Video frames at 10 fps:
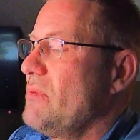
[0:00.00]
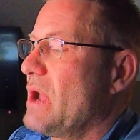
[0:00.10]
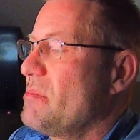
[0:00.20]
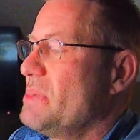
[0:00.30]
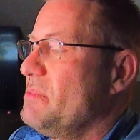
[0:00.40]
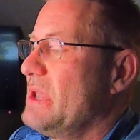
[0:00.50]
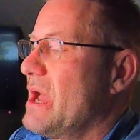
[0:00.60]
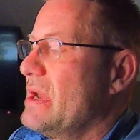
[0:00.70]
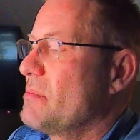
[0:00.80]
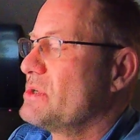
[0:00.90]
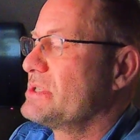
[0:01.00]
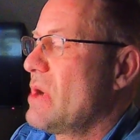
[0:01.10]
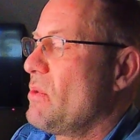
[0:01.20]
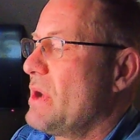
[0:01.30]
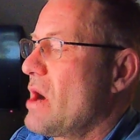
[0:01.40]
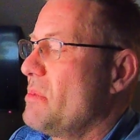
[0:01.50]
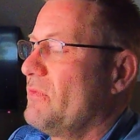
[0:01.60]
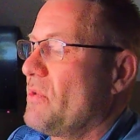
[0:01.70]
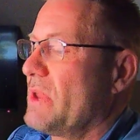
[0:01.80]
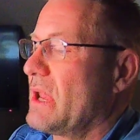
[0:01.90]
We got PPI numbers out 1 hour
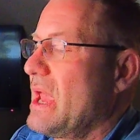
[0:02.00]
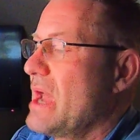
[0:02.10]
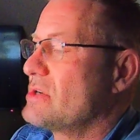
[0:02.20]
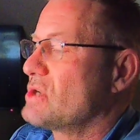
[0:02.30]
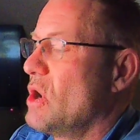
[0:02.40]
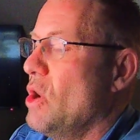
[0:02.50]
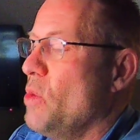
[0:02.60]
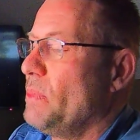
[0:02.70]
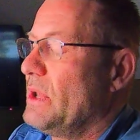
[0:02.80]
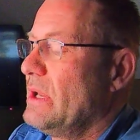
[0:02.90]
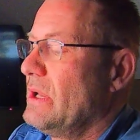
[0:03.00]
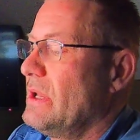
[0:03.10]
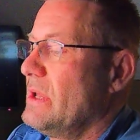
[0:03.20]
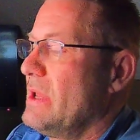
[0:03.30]
before the cash open.